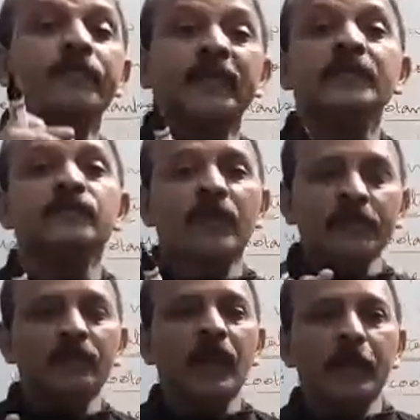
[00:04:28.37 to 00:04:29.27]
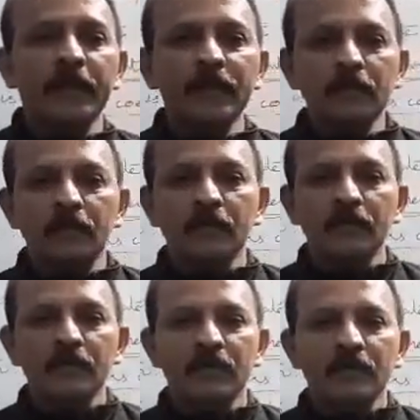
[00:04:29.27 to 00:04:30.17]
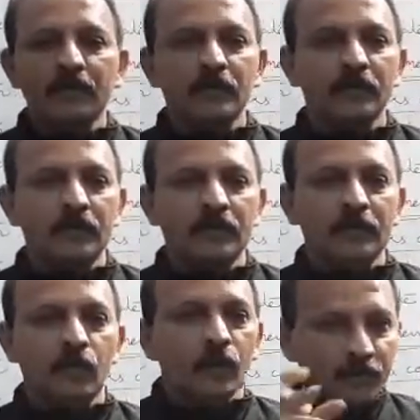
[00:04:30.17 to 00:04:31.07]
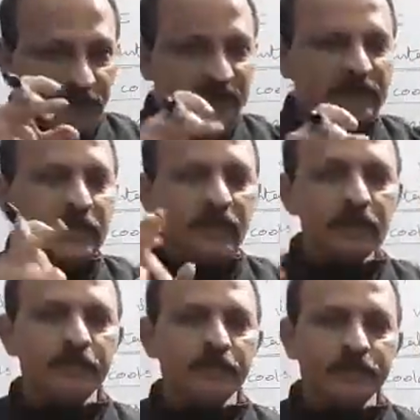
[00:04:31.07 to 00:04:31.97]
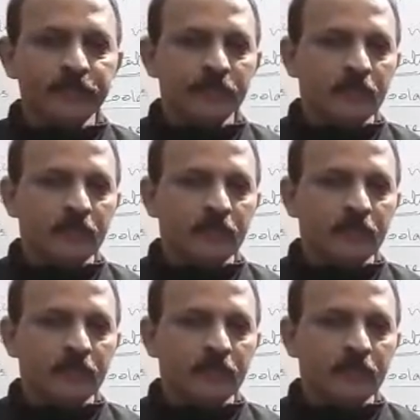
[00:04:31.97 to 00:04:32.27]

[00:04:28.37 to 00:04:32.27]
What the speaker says: freeze, what will happen? On freezing,